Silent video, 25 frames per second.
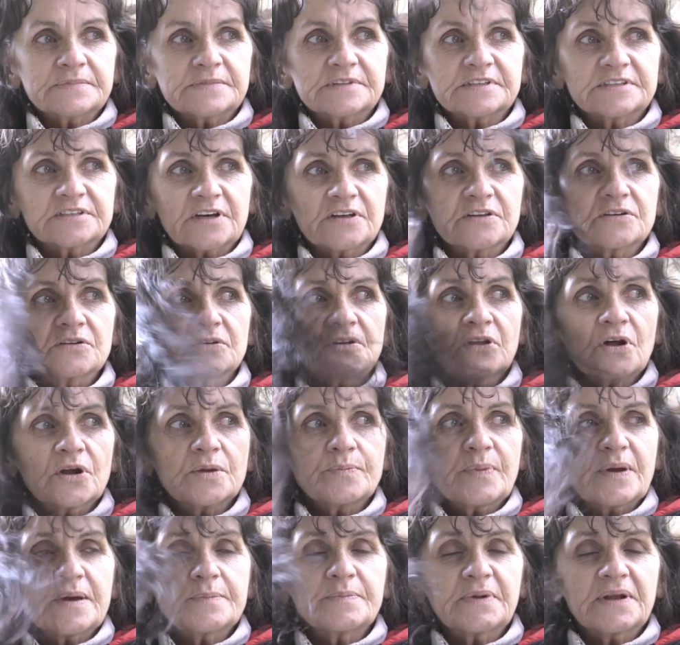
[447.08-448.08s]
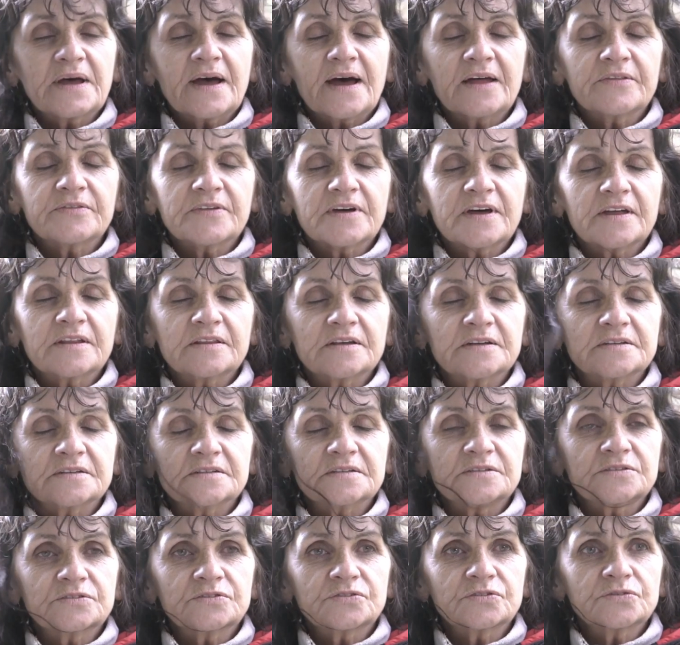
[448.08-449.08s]
so there are a lot of people out there that
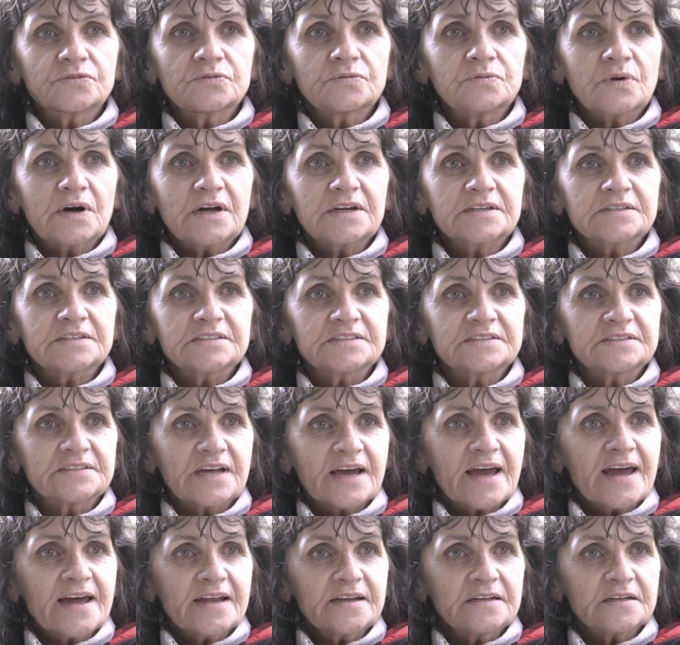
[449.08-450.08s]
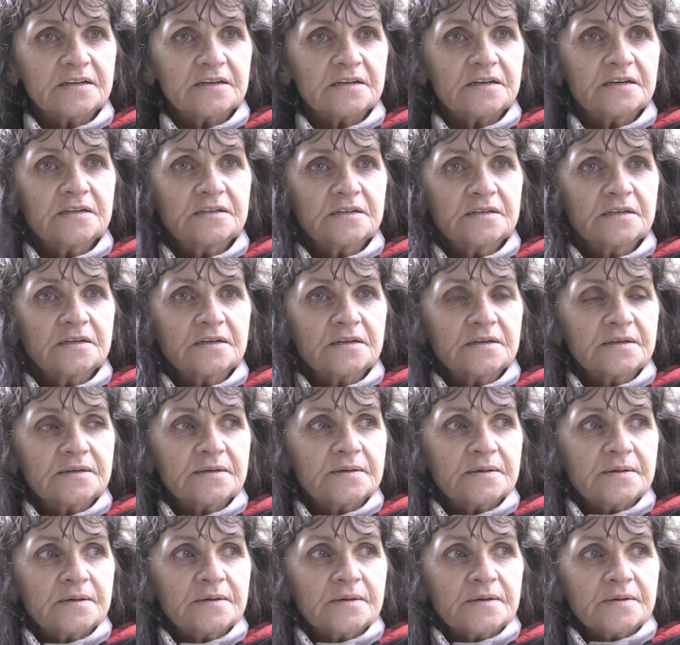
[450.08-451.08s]
do understand it,
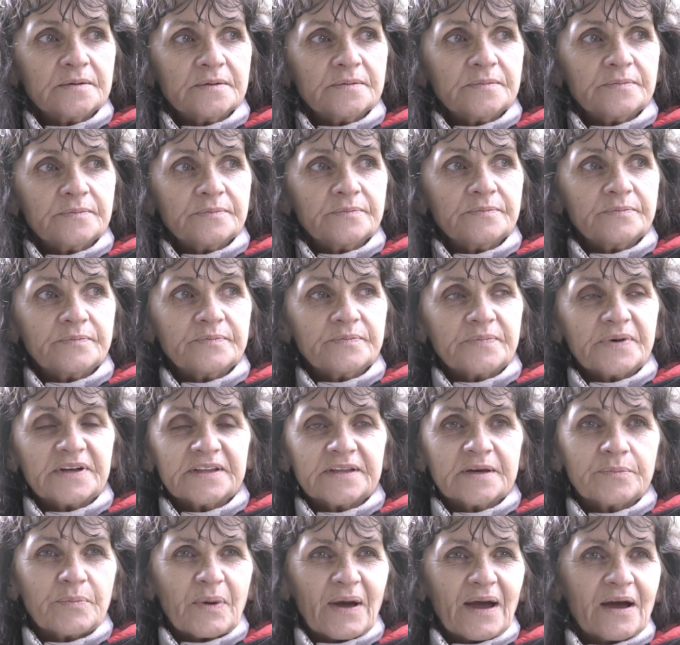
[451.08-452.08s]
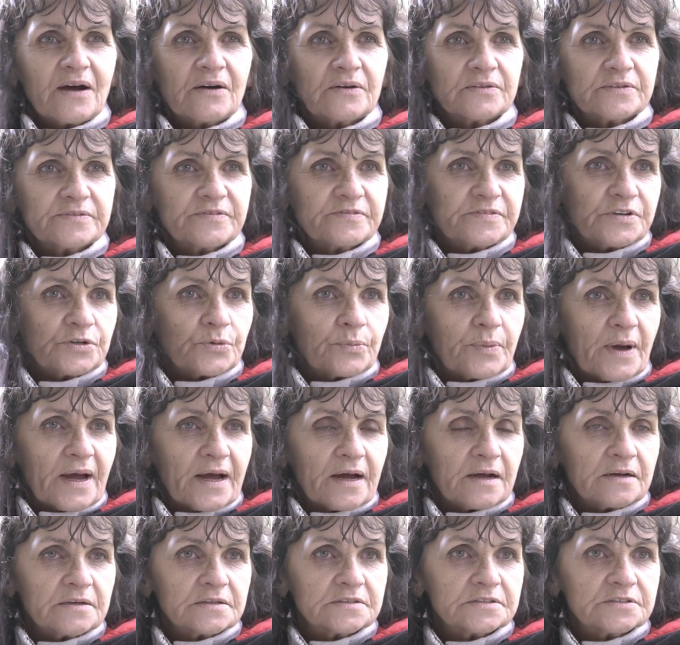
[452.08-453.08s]
but they feel
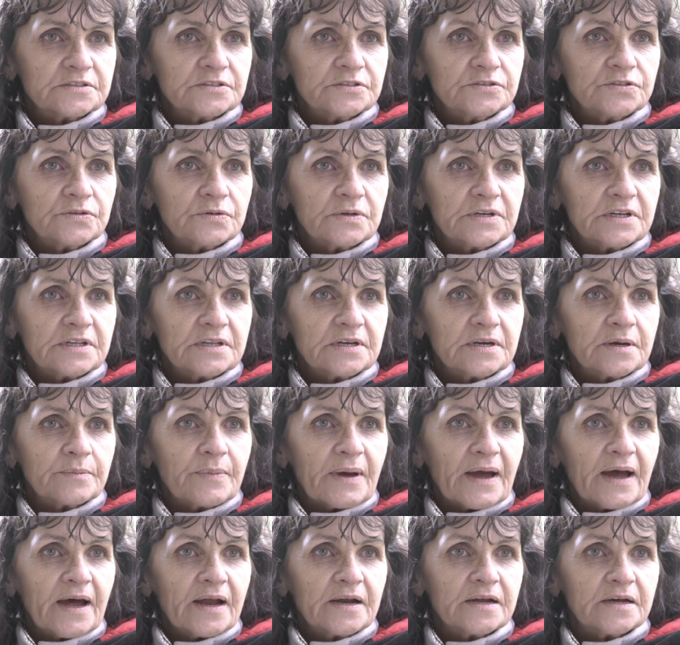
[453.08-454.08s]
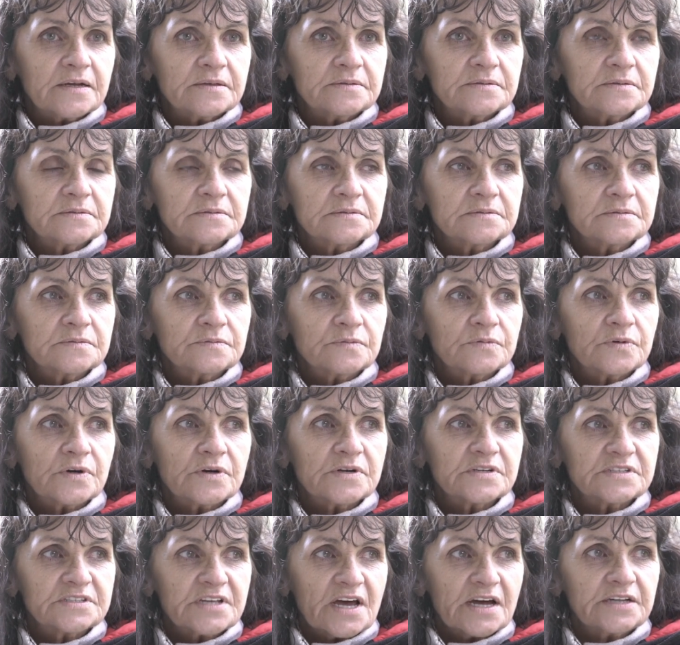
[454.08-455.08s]
powerless to do anything about it.
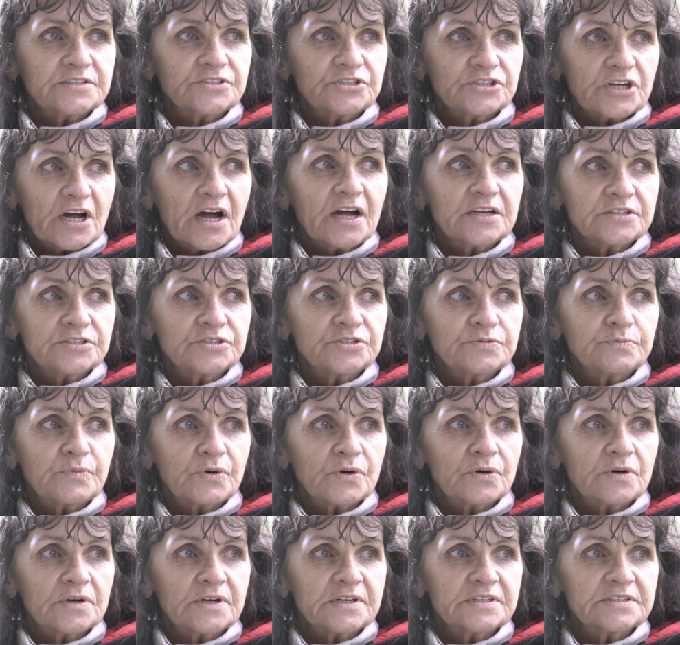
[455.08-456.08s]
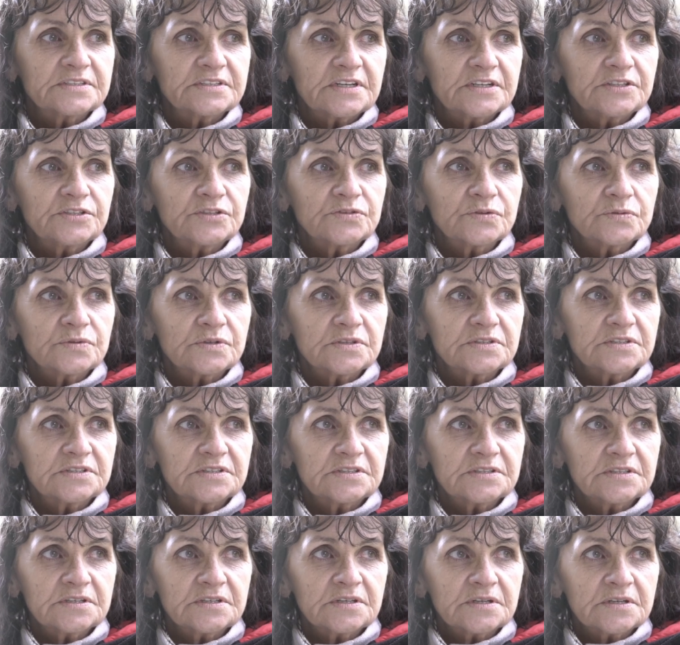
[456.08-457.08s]
Whereas that judge more or less said to
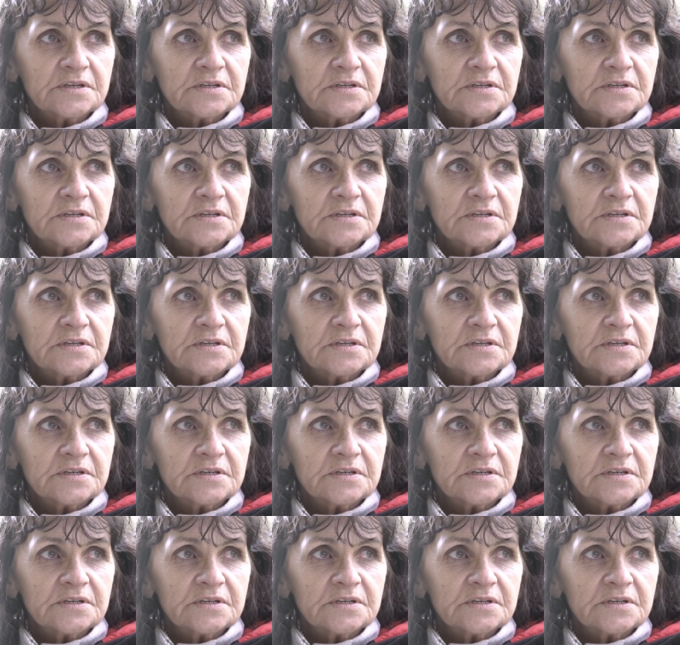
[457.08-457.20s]
us,